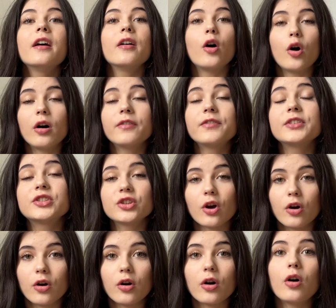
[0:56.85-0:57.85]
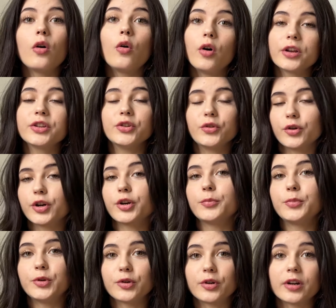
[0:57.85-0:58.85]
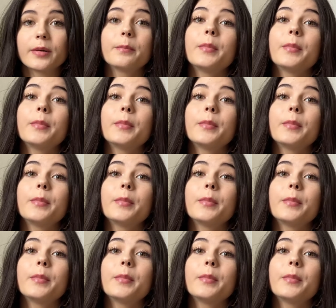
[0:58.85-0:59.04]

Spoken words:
of Zoho on your computer,